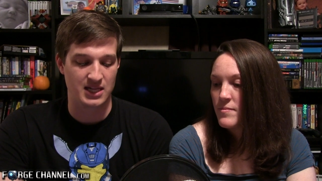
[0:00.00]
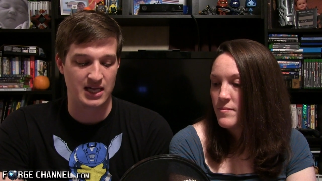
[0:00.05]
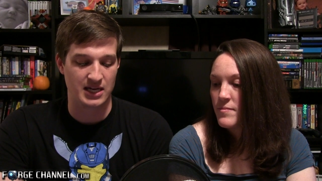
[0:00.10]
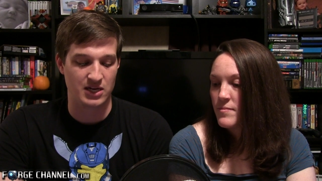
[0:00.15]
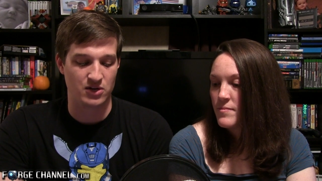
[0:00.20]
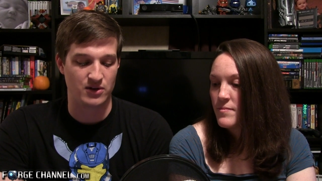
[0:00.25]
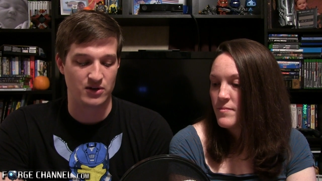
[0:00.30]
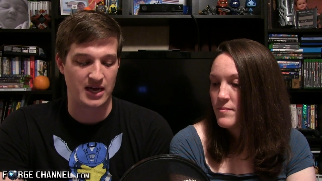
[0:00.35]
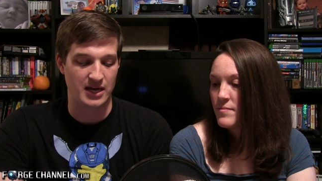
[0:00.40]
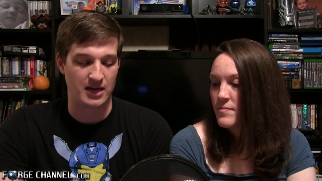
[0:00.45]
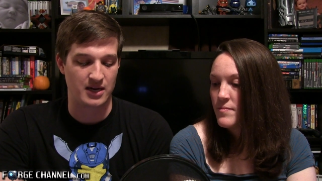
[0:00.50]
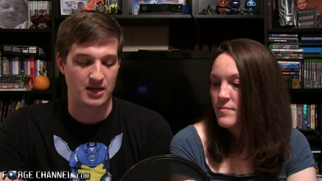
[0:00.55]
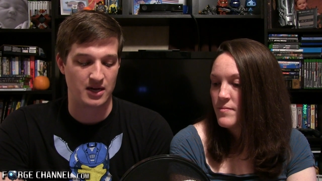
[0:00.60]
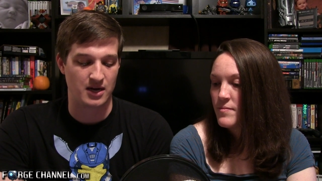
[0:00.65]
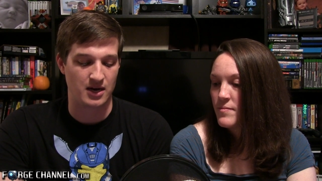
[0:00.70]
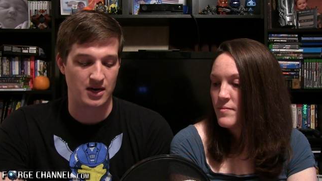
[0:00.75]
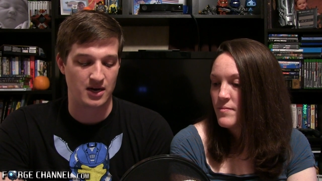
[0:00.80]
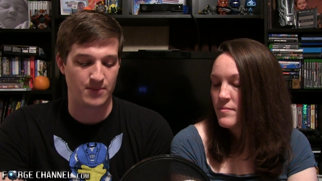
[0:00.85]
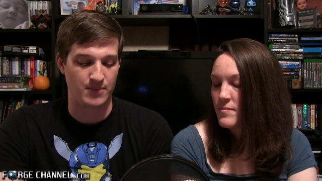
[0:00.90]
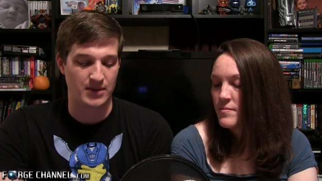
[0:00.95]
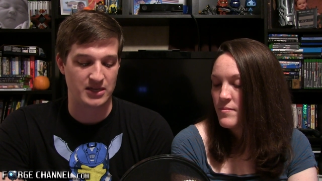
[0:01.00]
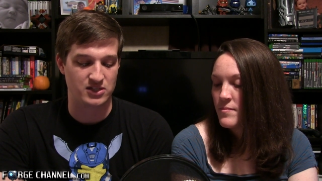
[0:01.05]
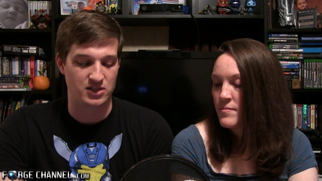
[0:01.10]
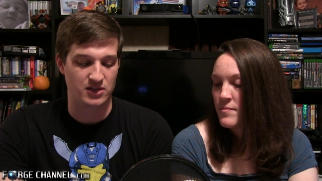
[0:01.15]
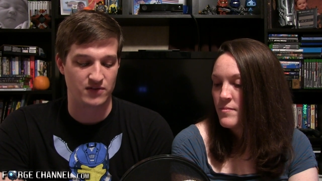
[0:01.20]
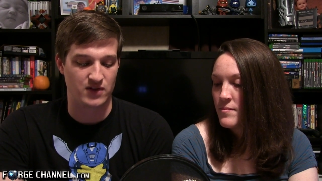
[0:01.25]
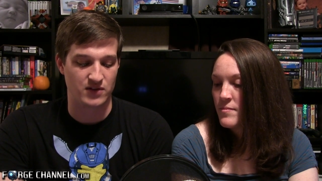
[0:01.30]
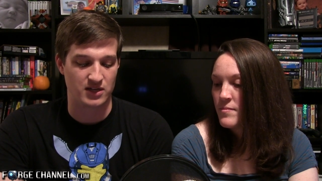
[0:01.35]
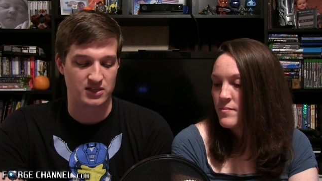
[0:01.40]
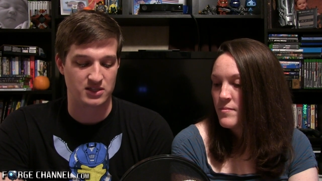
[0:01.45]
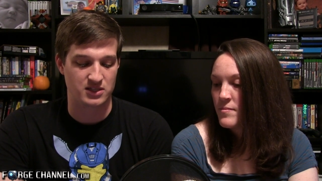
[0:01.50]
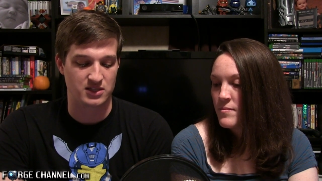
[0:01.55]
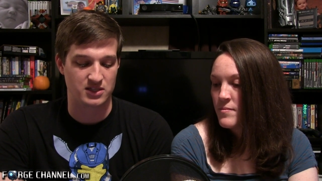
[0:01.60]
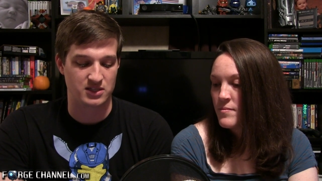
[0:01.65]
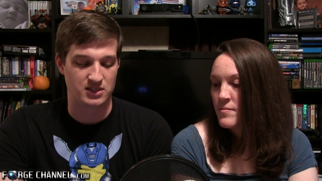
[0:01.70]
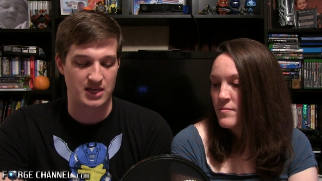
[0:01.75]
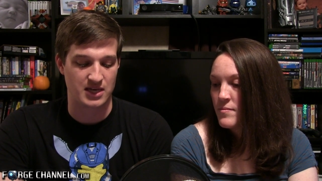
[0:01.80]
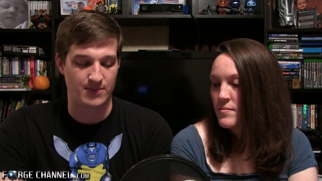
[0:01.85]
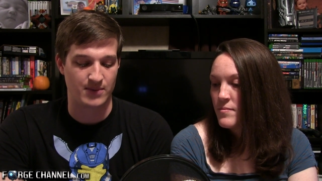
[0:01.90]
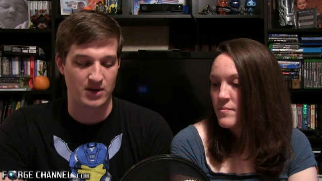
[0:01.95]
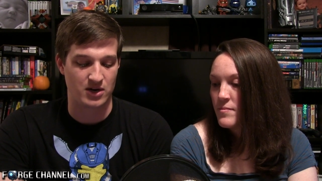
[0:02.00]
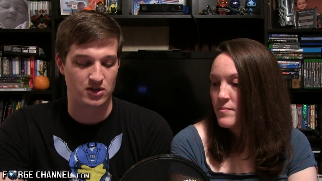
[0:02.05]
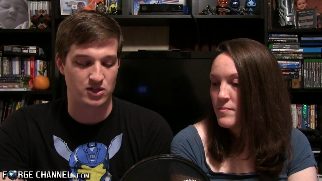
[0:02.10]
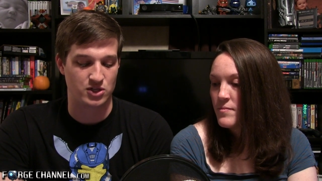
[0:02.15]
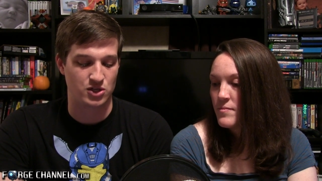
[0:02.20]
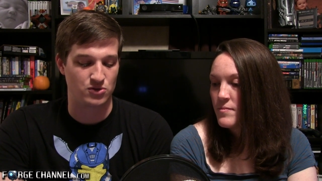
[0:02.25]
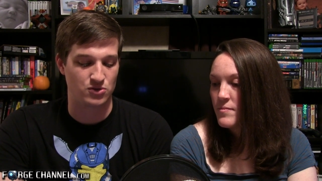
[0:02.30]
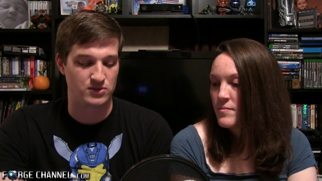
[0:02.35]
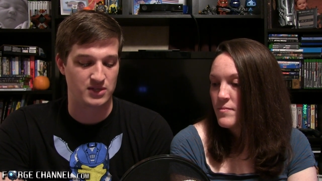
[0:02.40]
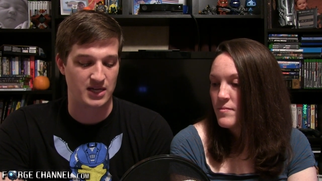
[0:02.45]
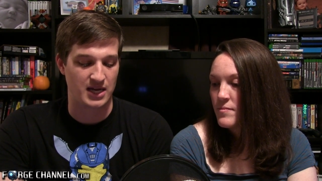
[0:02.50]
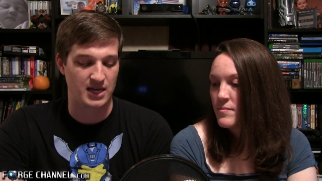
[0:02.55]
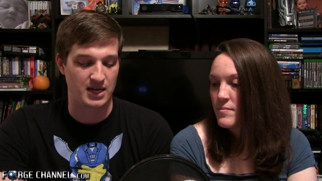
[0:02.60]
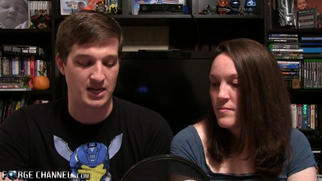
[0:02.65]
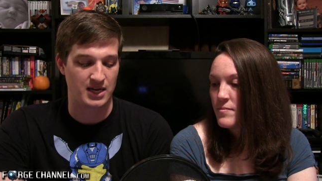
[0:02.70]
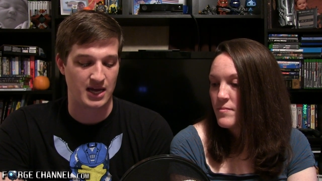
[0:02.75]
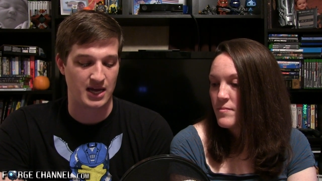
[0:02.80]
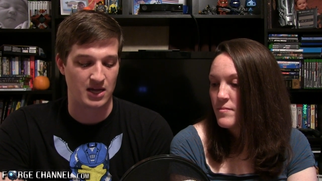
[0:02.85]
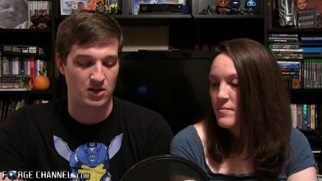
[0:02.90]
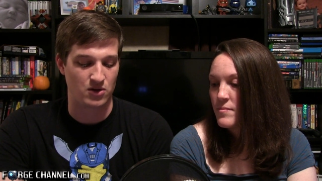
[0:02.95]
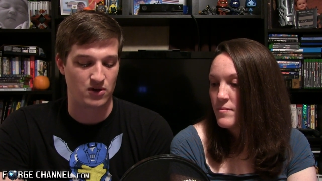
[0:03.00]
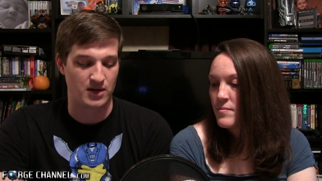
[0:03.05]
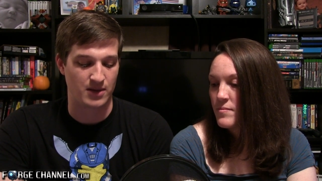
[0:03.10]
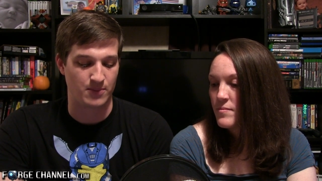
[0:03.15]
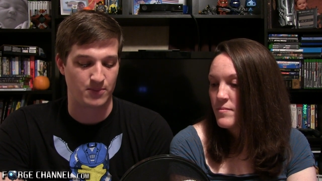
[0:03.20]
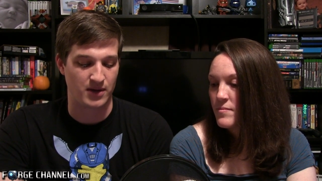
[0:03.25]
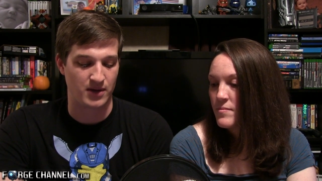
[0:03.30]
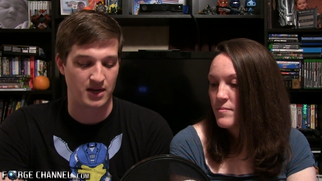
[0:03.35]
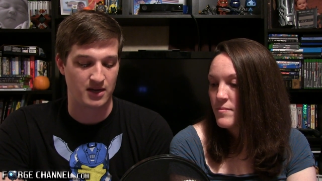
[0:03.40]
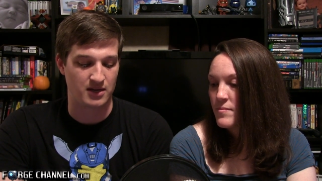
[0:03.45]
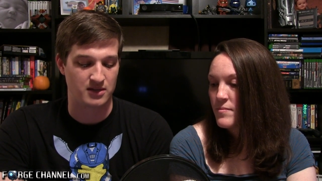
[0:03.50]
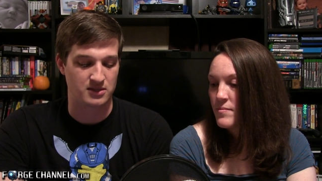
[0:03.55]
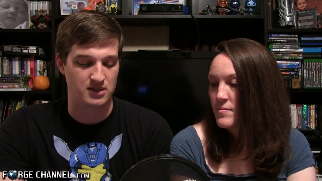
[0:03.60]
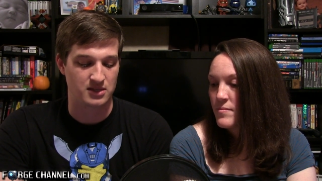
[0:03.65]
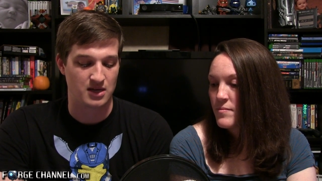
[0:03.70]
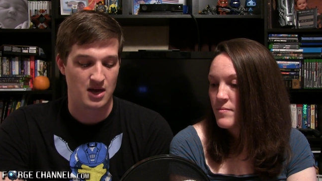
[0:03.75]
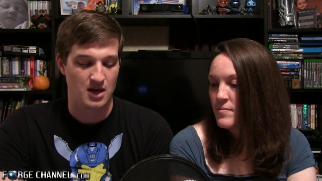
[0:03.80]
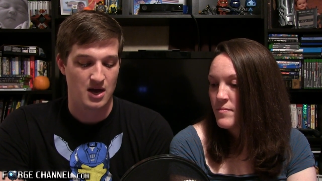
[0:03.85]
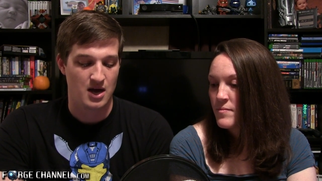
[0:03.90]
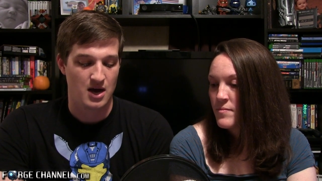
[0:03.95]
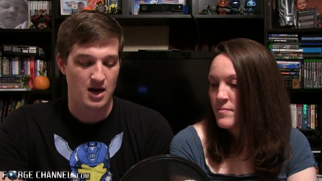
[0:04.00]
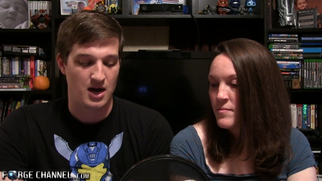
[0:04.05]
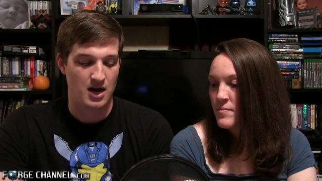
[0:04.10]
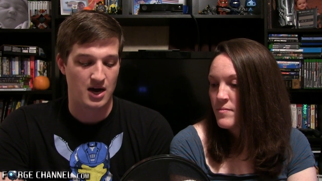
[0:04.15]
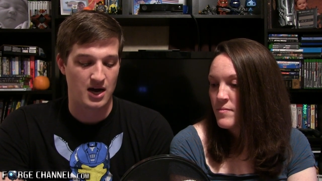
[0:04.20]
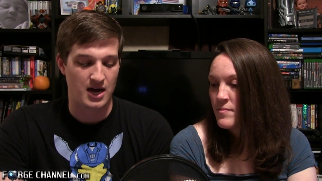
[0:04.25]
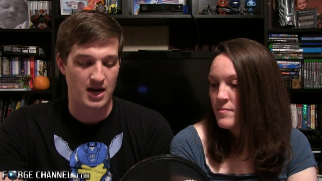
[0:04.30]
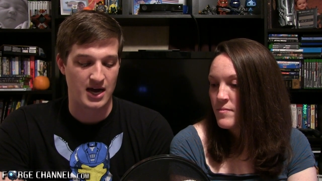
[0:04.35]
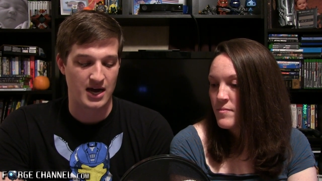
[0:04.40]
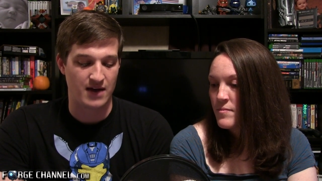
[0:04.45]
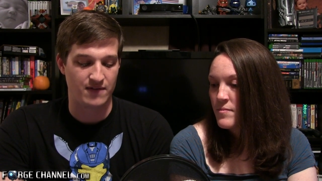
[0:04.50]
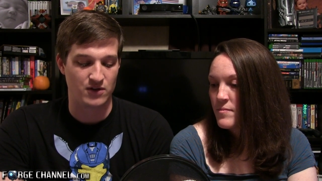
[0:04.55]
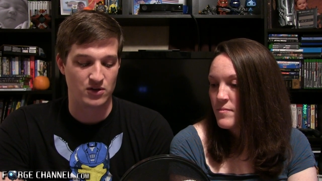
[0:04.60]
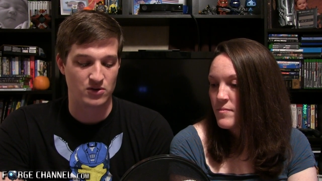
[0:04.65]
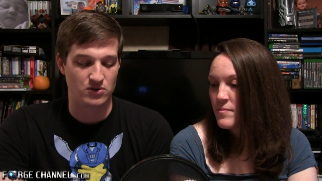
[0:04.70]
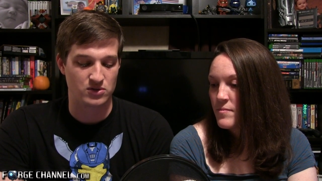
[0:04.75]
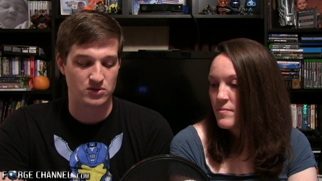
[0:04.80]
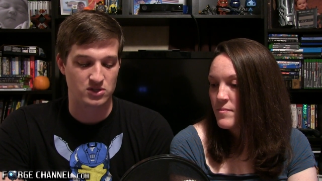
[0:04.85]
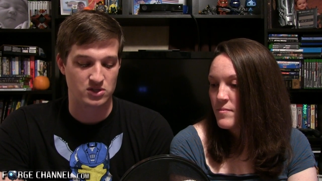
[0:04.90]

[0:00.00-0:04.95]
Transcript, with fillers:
Speaker 1: and Lady Ducain, uh, Master Chief Collection just came out on Tuesday, and Halo campaigns. Uh, have you